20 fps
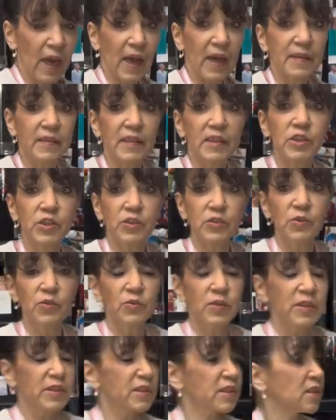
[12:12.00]
And these are
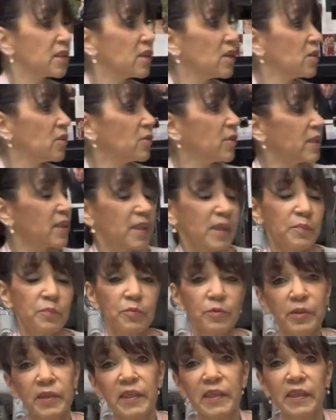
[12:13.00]
going to go in a
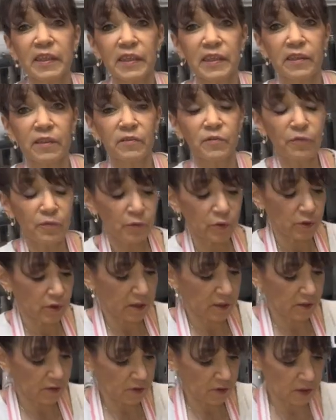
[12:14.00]
preheated
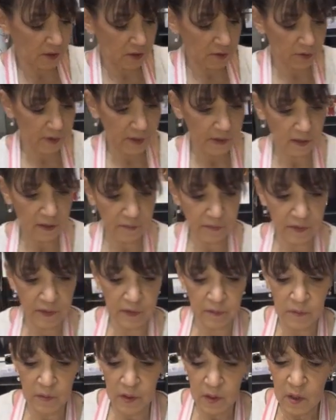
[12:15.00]
400-degree oven.
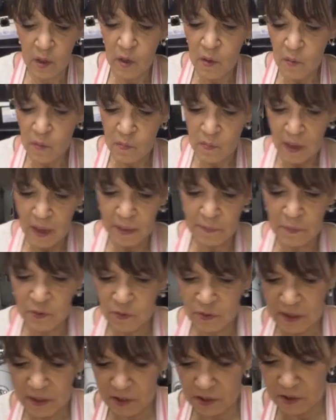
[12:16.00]
I'm
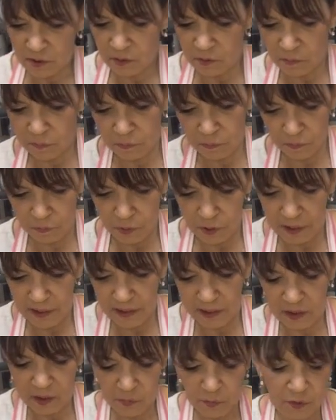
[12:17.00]
going to
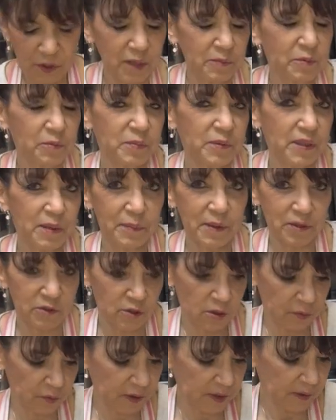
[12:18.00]
predict probably about
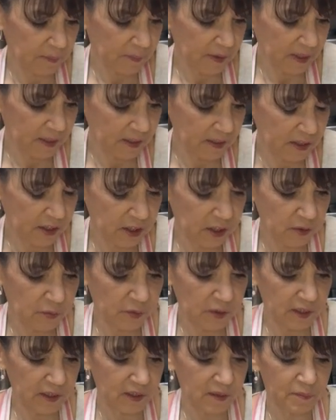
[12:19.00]
20 minutes. You
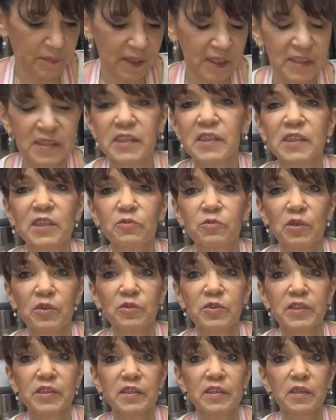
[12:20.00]
want them nicely
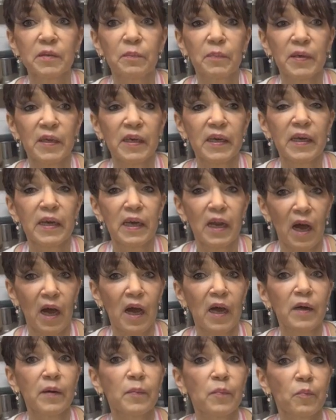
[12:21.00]
roasted, but
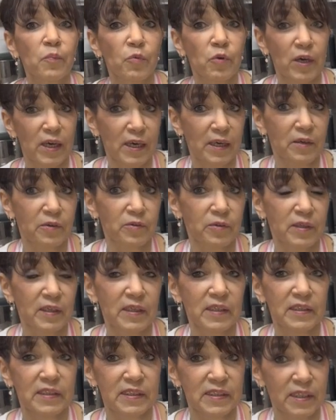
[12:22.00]
not brown,
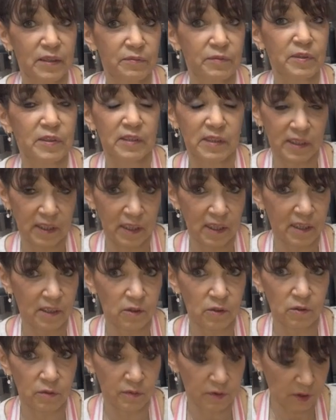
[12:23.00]
and definitely not
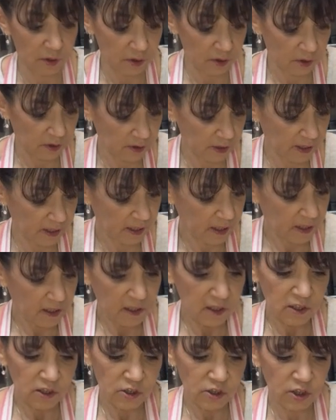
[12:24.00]
overcooked.
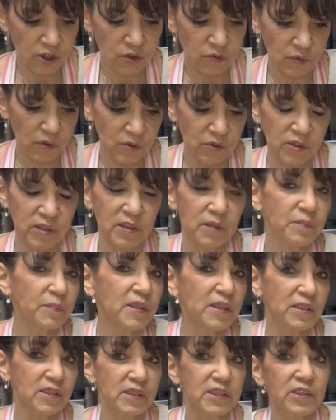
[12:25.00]
Just roasted,
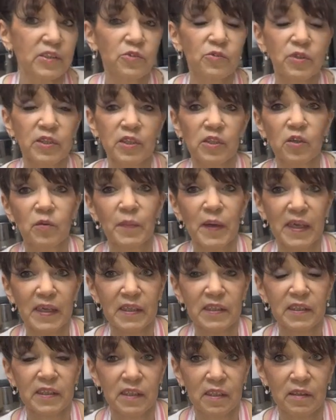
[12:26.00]
because they're going to go back
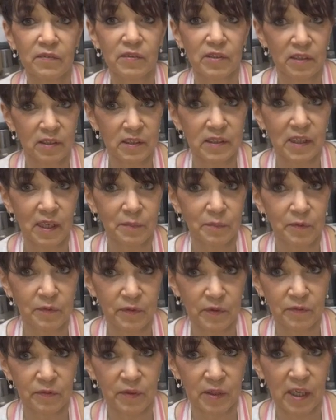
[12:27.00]
in the oven on top of
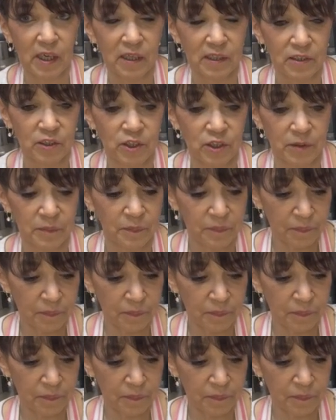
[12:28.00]
the focaccia.